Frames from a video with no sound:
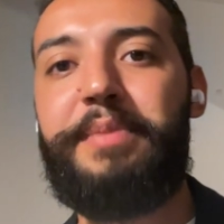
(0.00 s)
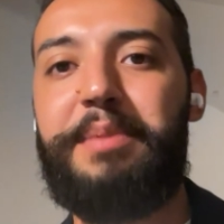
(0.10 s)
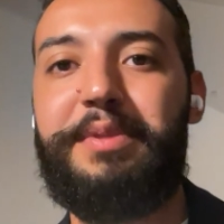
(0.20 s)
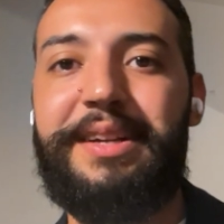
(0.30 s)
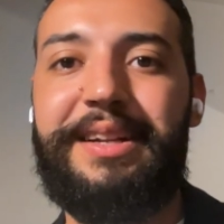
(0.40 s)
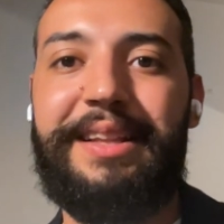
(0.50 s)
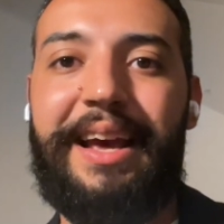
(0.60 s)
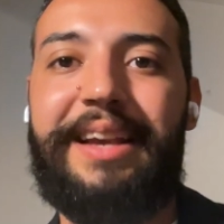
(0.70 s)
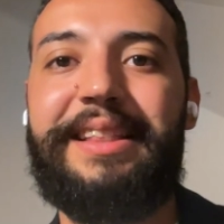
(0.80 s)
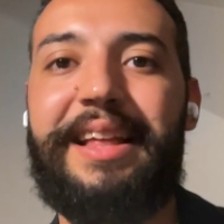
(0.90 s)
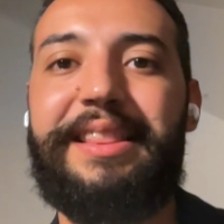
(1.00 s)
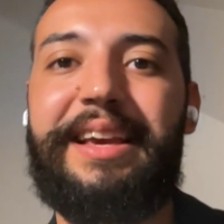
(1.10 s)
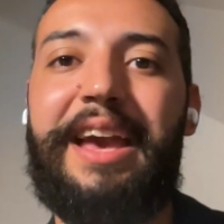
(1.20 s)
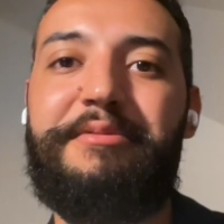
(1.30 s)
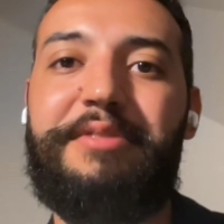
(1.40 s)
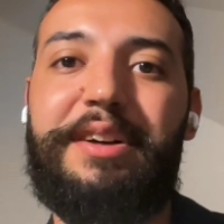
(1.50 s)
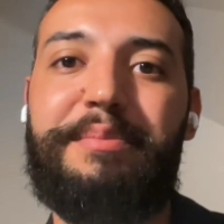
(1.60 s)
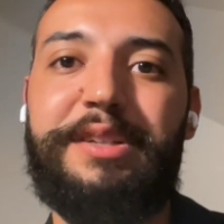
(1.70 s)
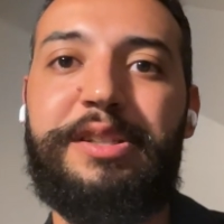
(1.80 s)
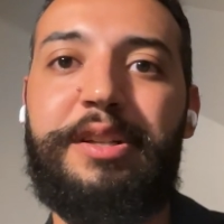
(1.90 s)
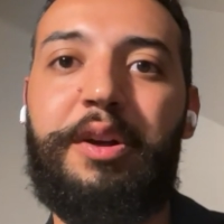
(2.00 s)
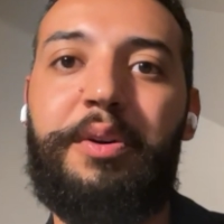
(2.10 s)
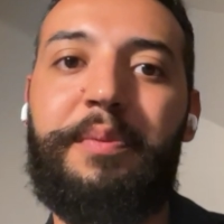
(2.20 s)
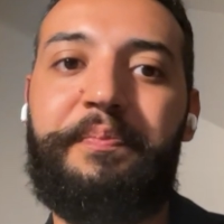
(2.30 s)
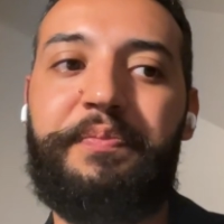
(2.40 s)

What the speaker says: People didn't like that the game felt a bit slow.